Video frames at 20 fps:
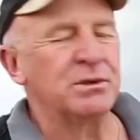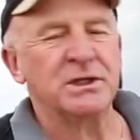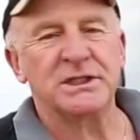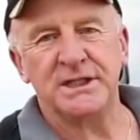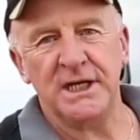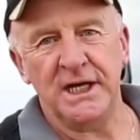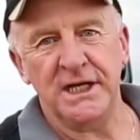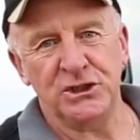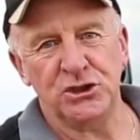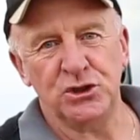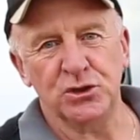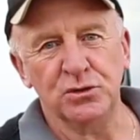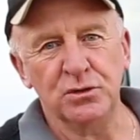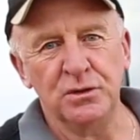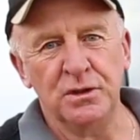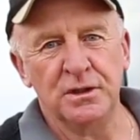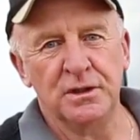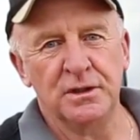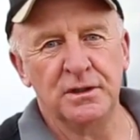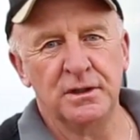
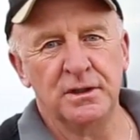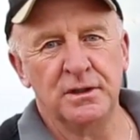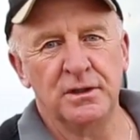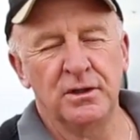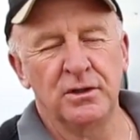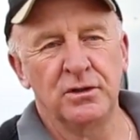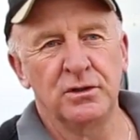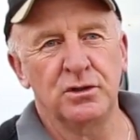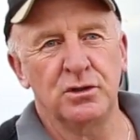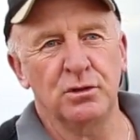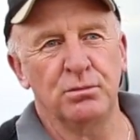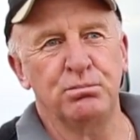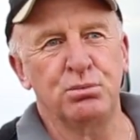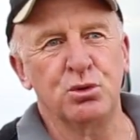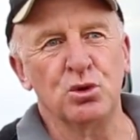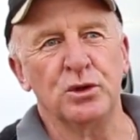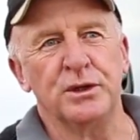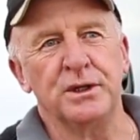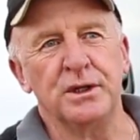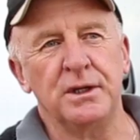potential to
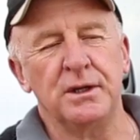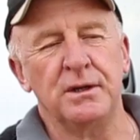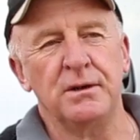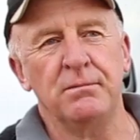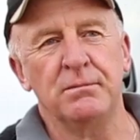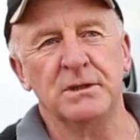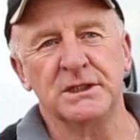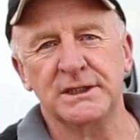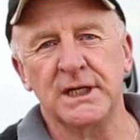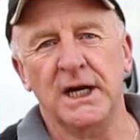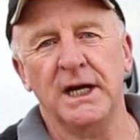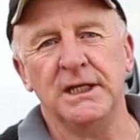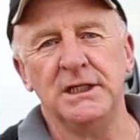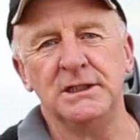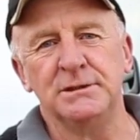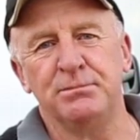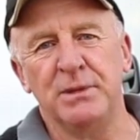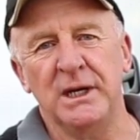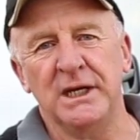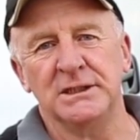put
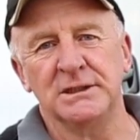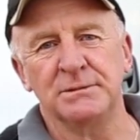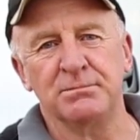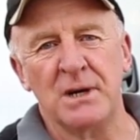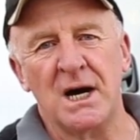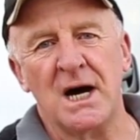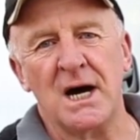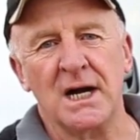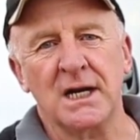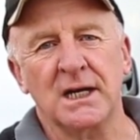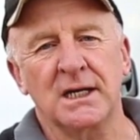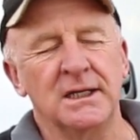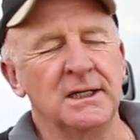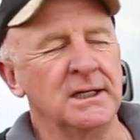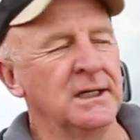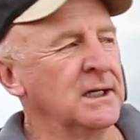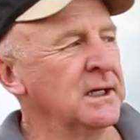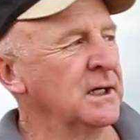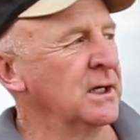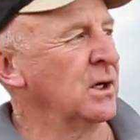Mercedes-Benz mark
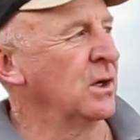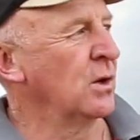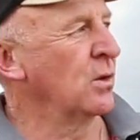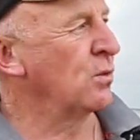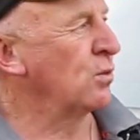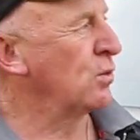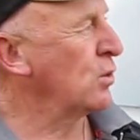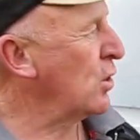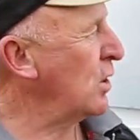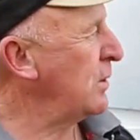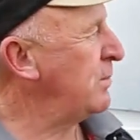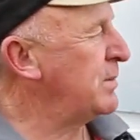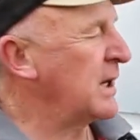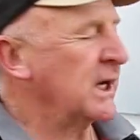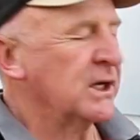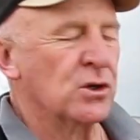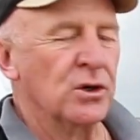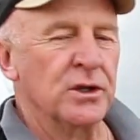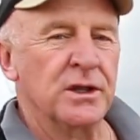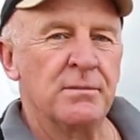right
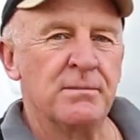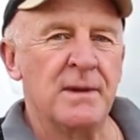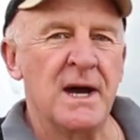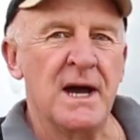back on the